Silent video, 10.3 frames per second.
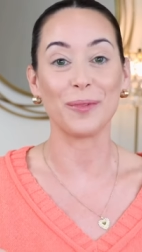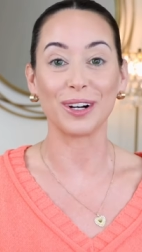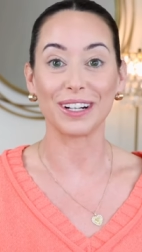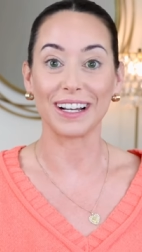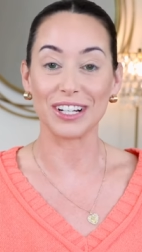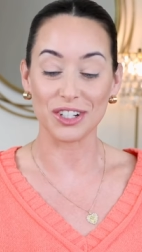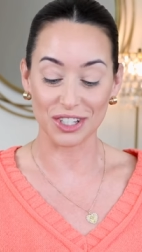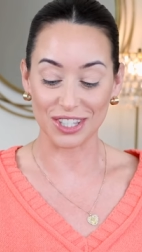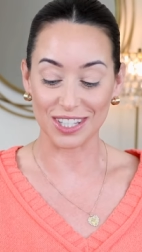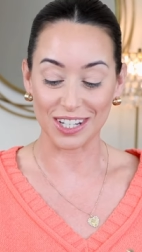What did I
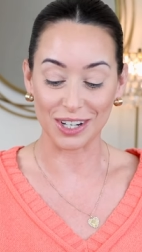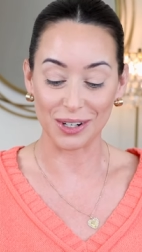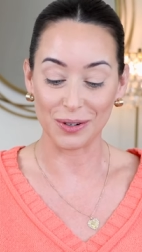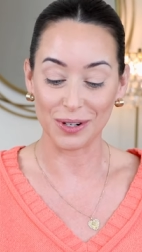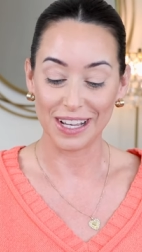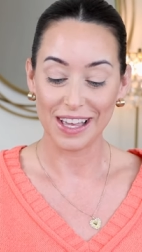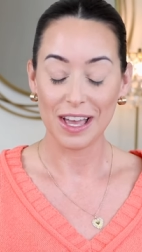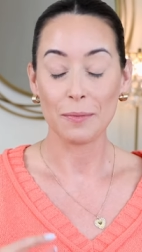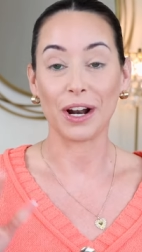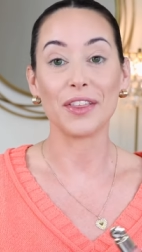just do?
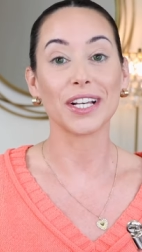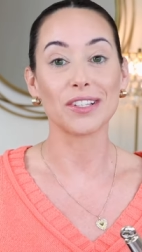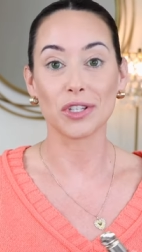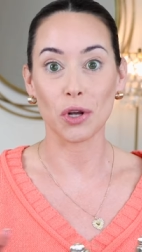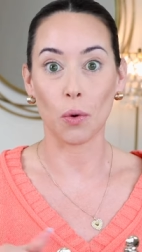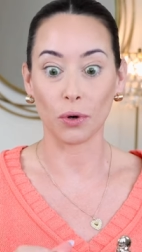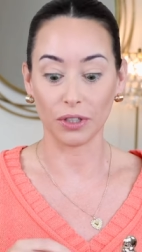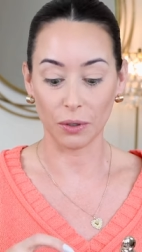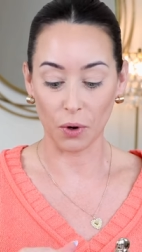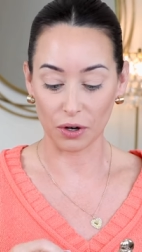But I think it's
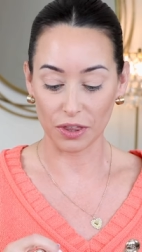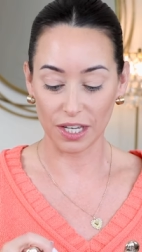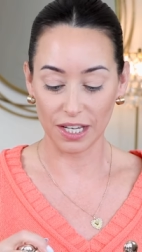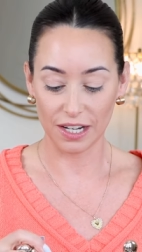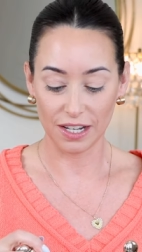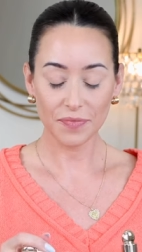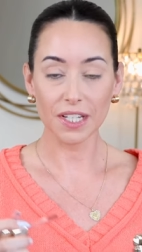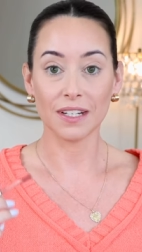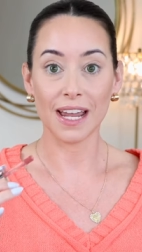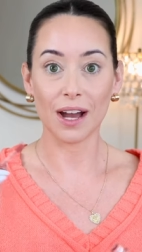totally worth it.
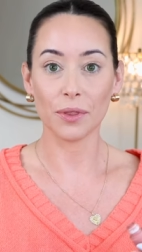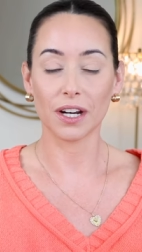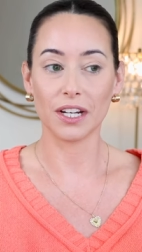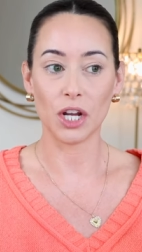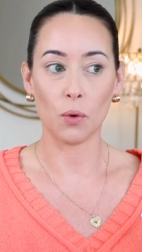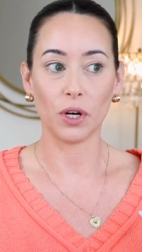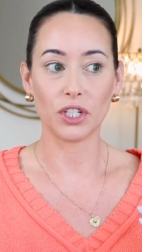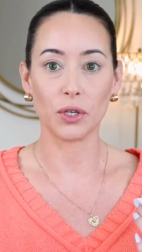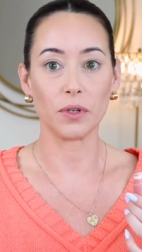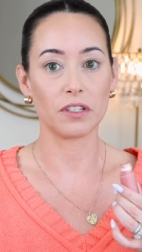And now that I know what
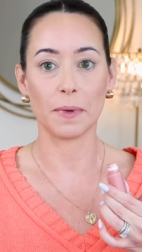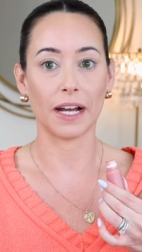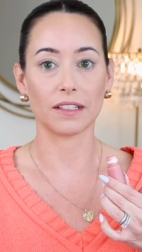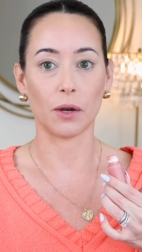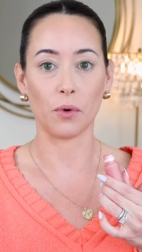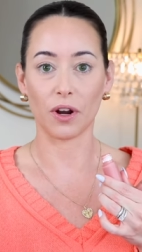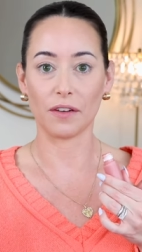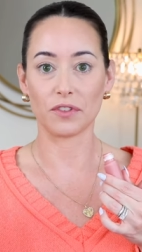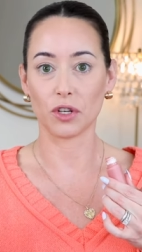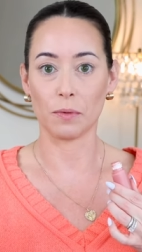to expect, I won't
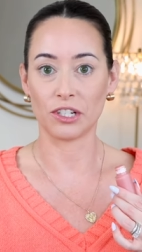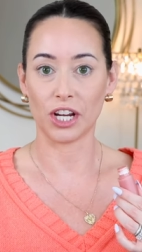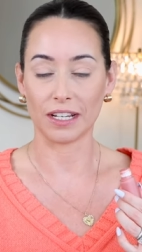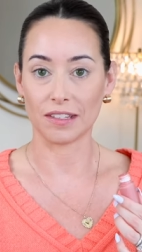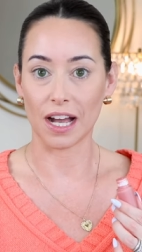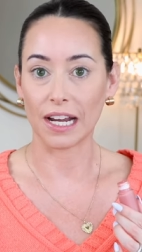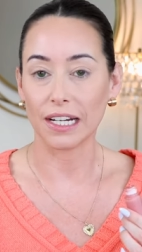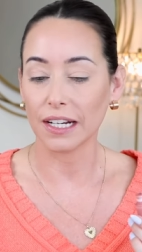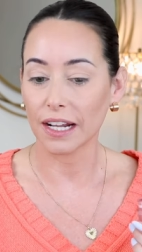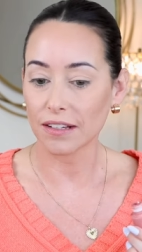have so much
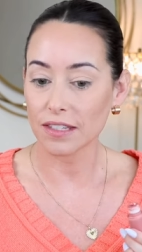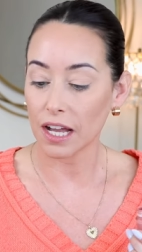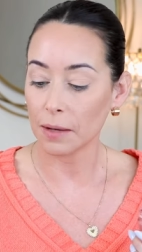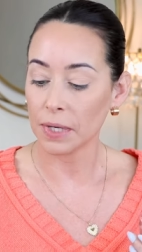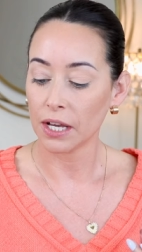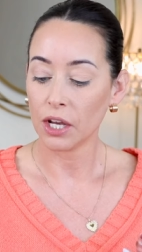anxiety next time.